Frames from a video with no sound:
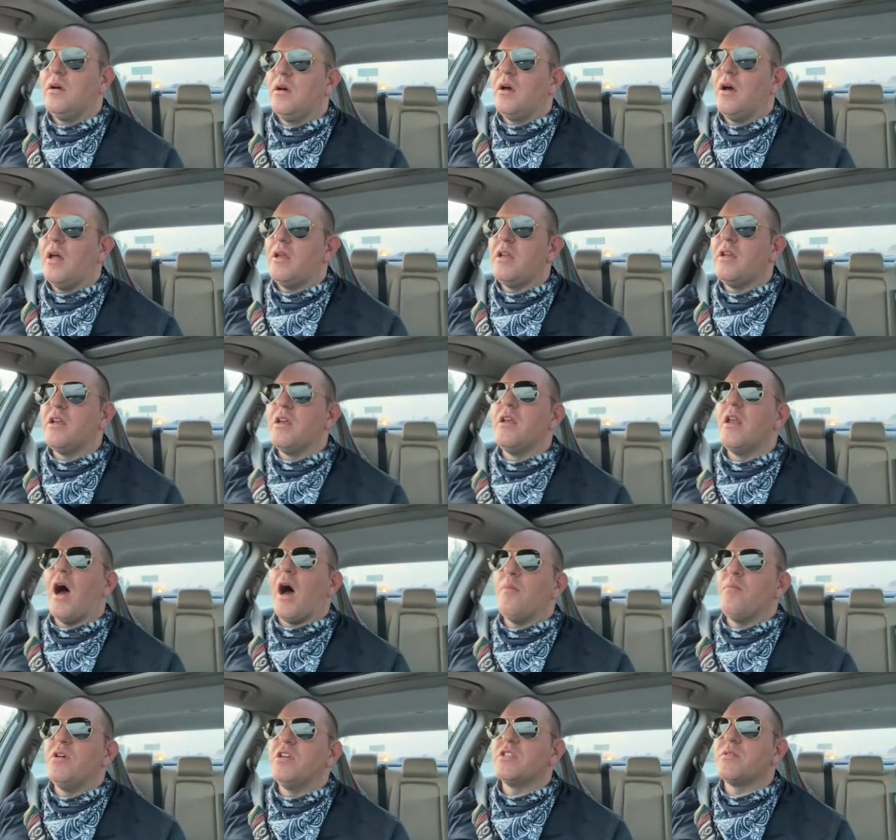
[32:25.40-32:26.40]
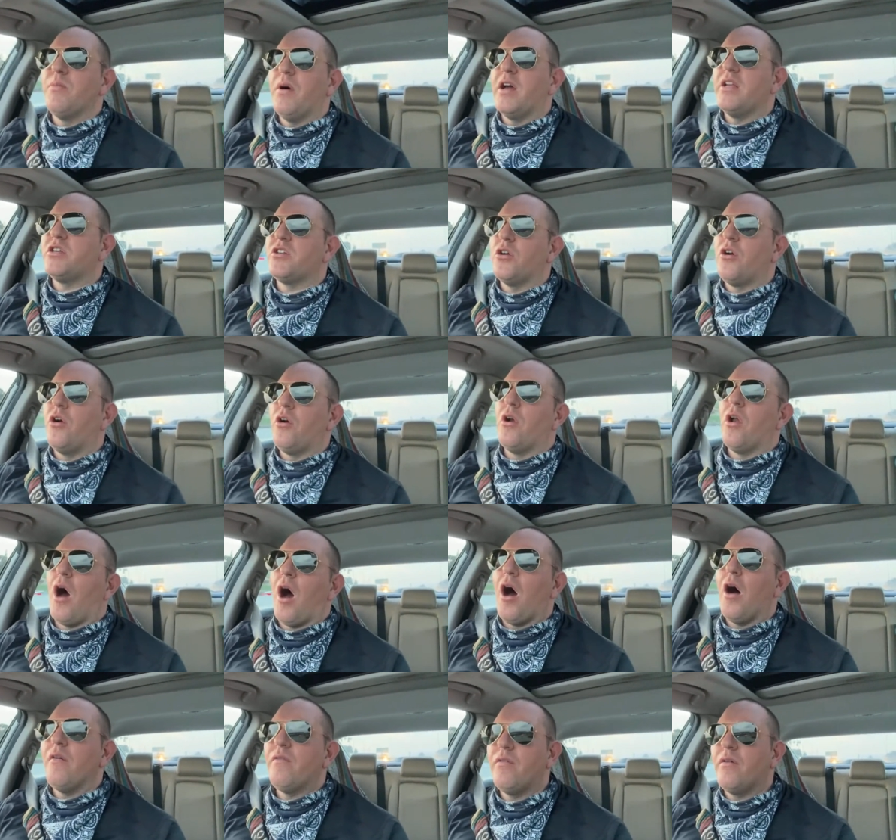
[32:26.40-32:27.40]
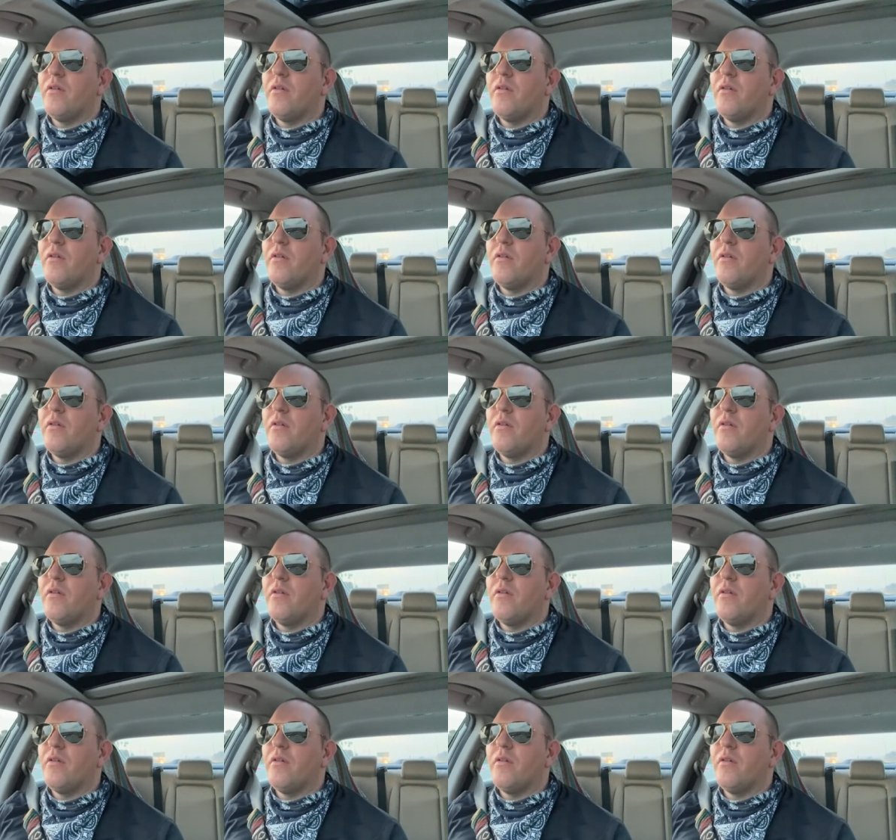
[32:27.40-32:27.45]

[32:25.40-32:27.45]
I need to not miss my turn off.